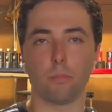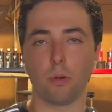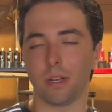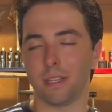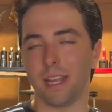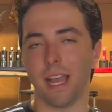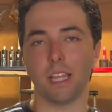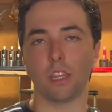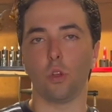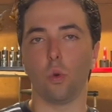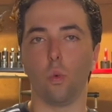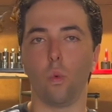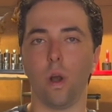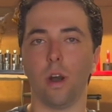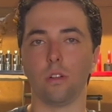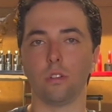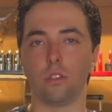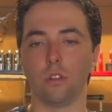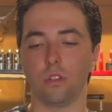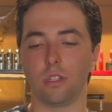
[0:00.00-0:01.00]
protect the
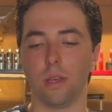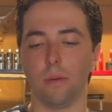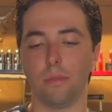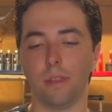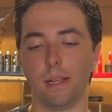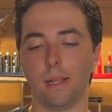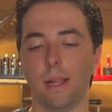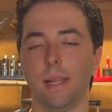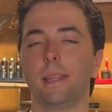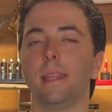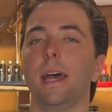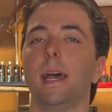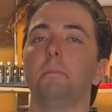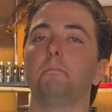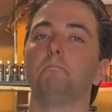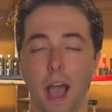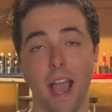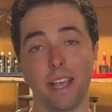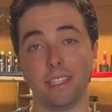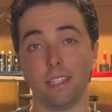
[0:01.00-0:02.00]
welds or something like
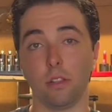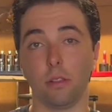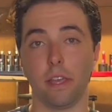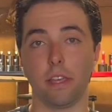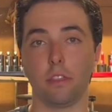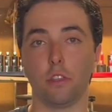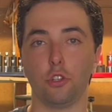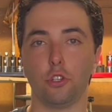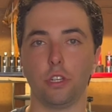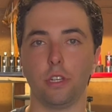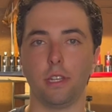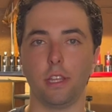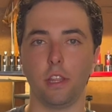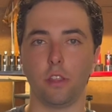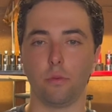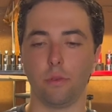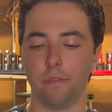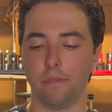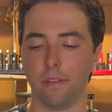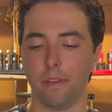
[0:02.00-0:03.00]
that. I still like the
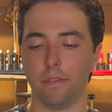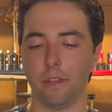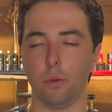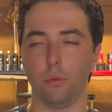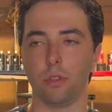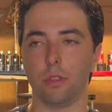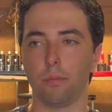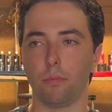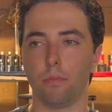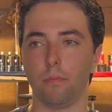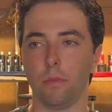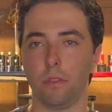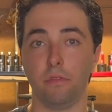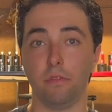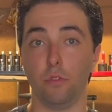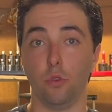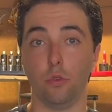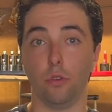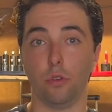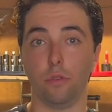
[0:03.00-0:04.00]
GT350 with the
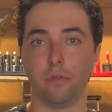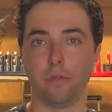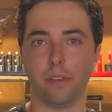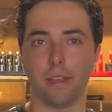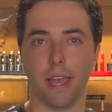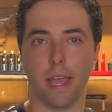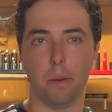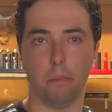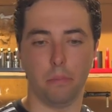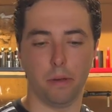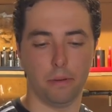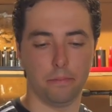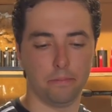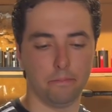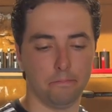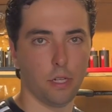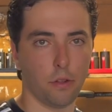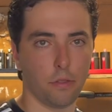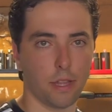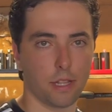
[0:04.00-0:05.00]
Voodoo V8, but
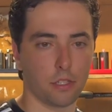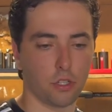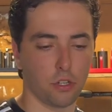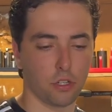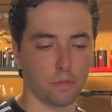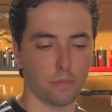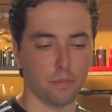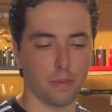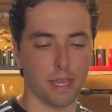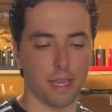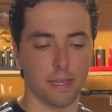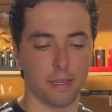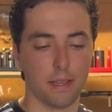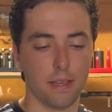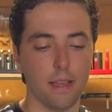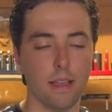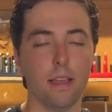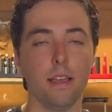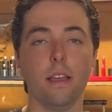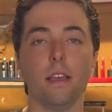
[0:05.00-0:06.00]
that's just me.
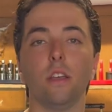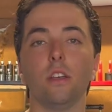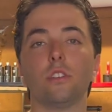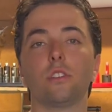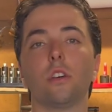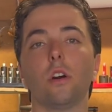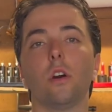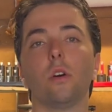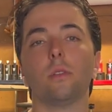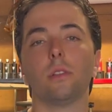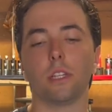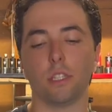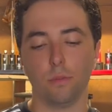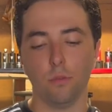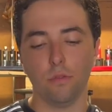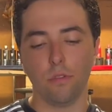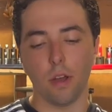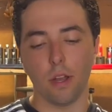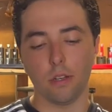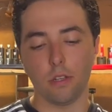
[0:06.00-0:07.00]
So let's
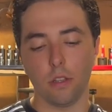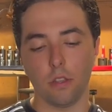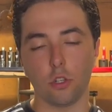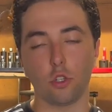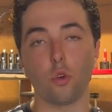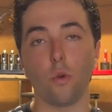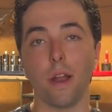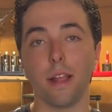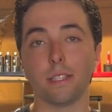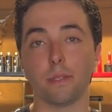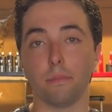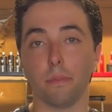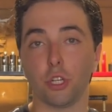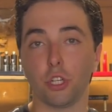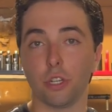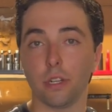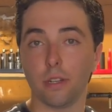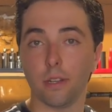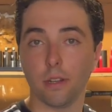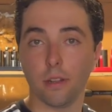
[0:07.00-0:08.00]
move on to the
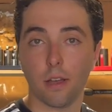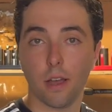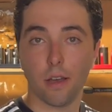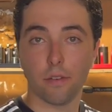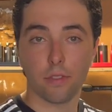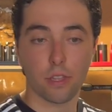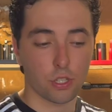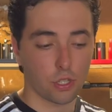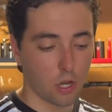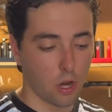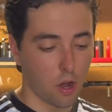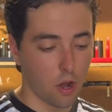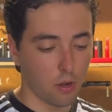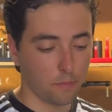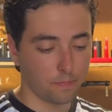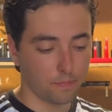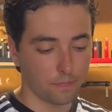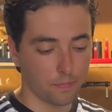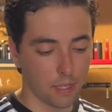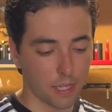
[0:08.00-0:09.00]
transmission of this
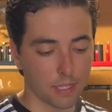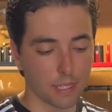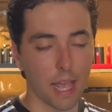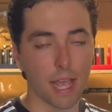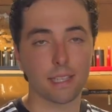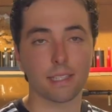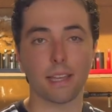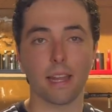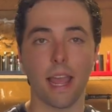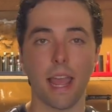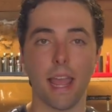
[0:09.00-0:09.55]
car. It has an